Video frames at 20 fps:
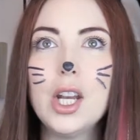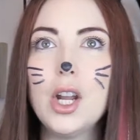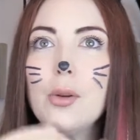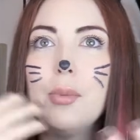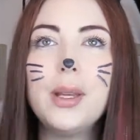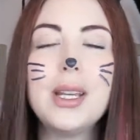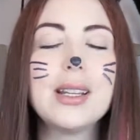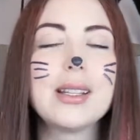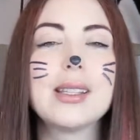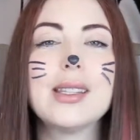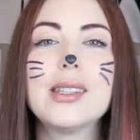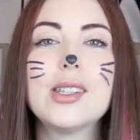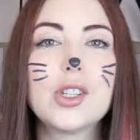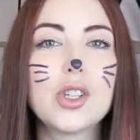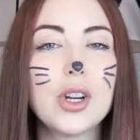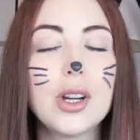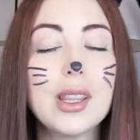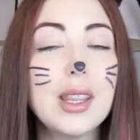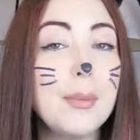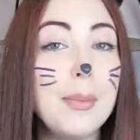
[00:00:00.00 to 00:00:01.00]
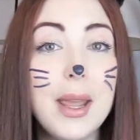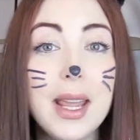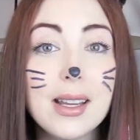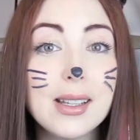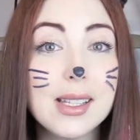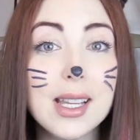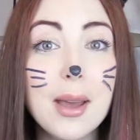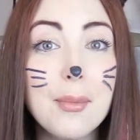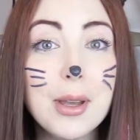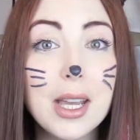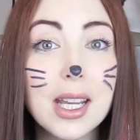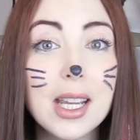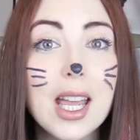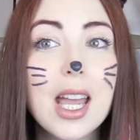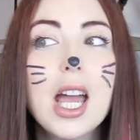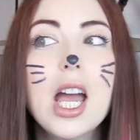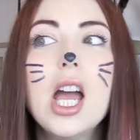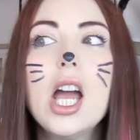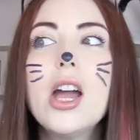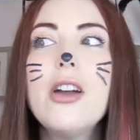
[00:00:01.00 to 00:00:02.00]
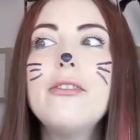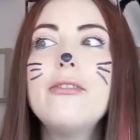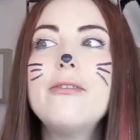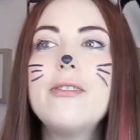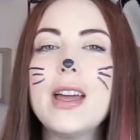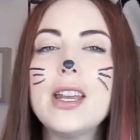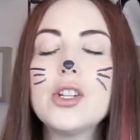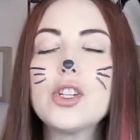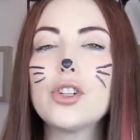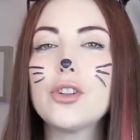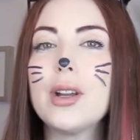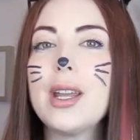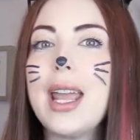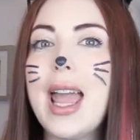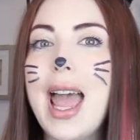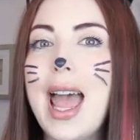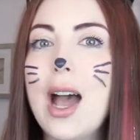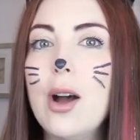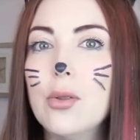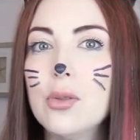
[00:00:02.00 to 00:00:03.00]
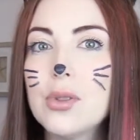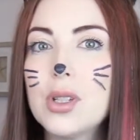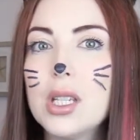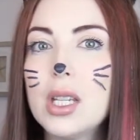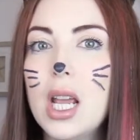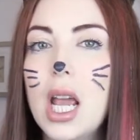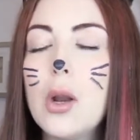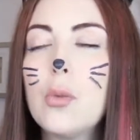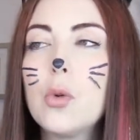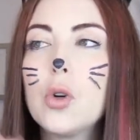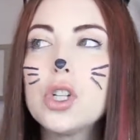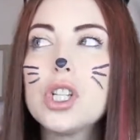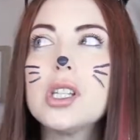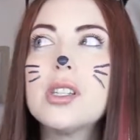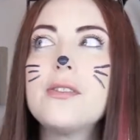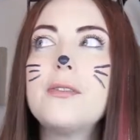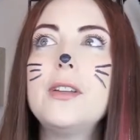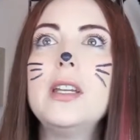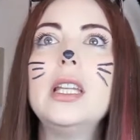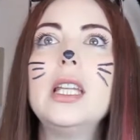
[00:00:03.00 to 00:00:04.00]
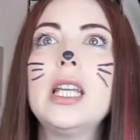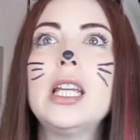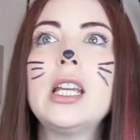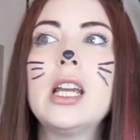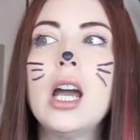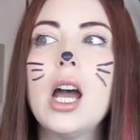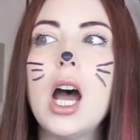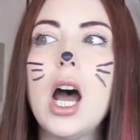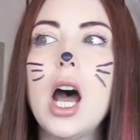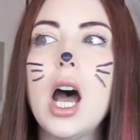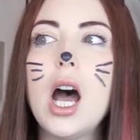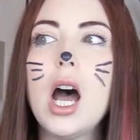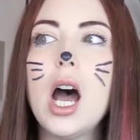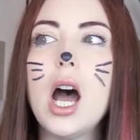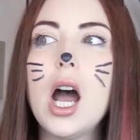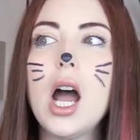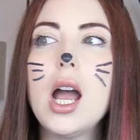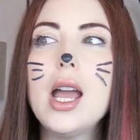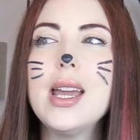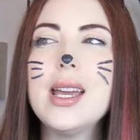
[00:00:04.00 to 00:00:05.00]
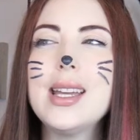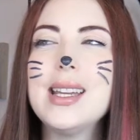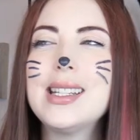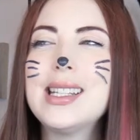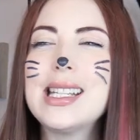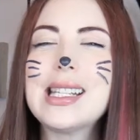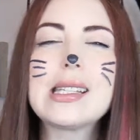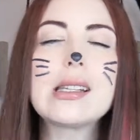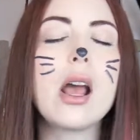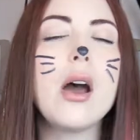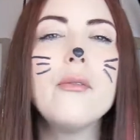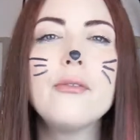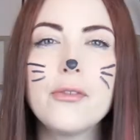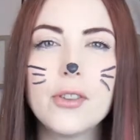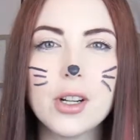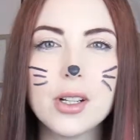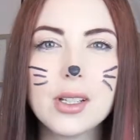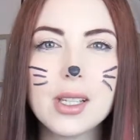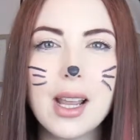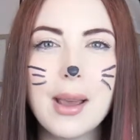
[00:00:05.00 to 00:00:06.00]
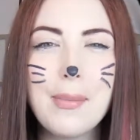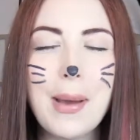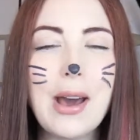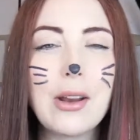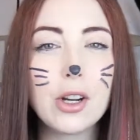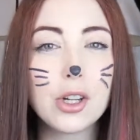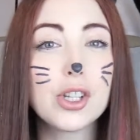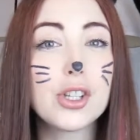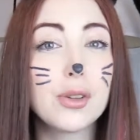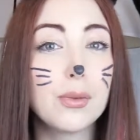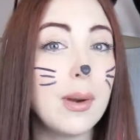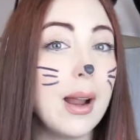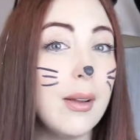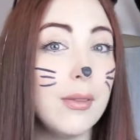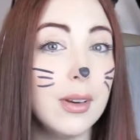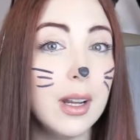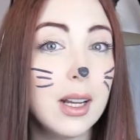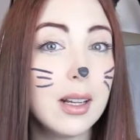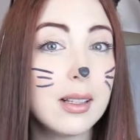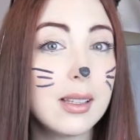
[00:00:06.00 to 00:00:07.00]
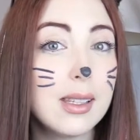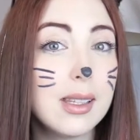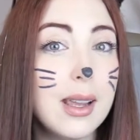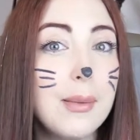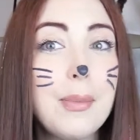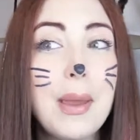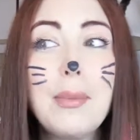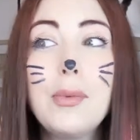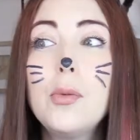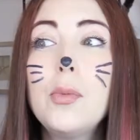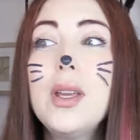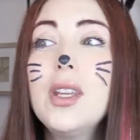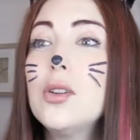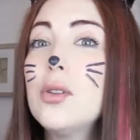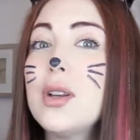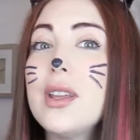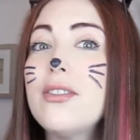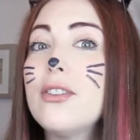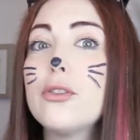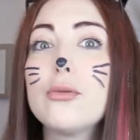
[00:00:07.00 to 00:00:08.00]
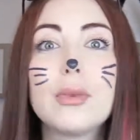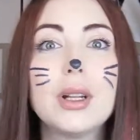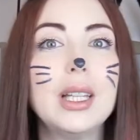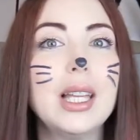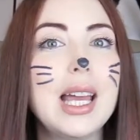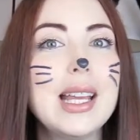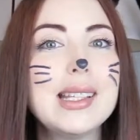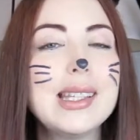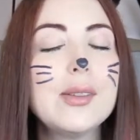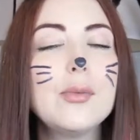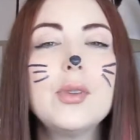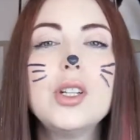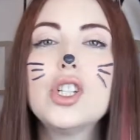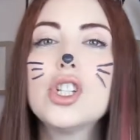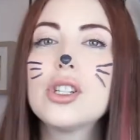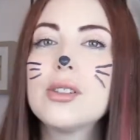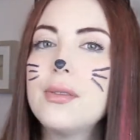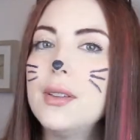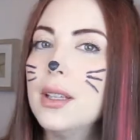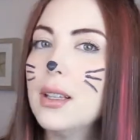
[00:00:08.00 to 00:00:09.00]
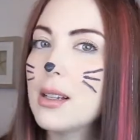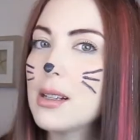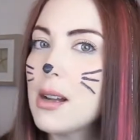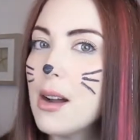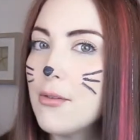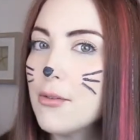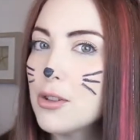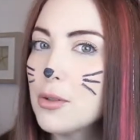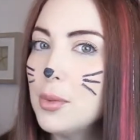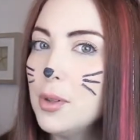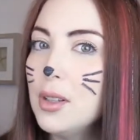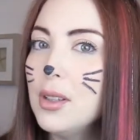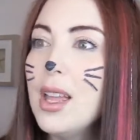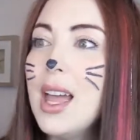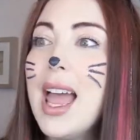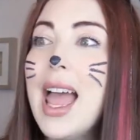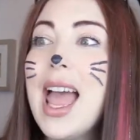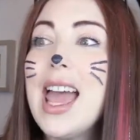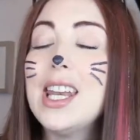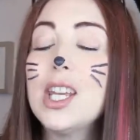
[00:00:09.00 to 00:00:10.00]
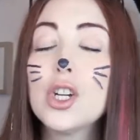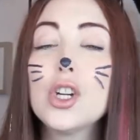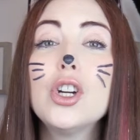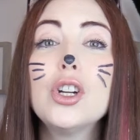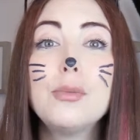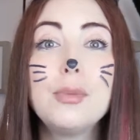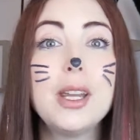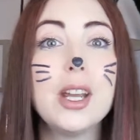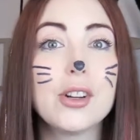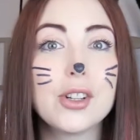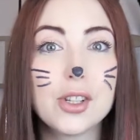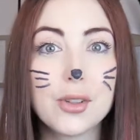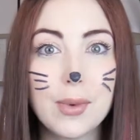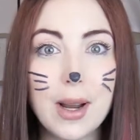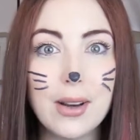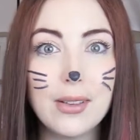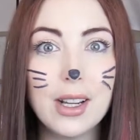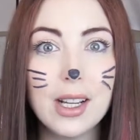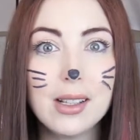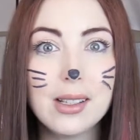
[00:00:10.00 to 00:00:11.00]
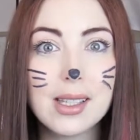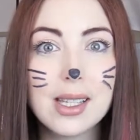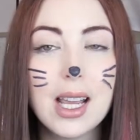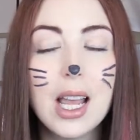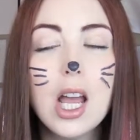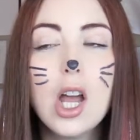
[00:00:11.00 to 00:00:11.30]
because it's during the pandemic, venturing out, and we're just feeling a discomfort about our surroundings. And maybe we don't even realize it, we just feel uncomfortable, and it could be our surroundings.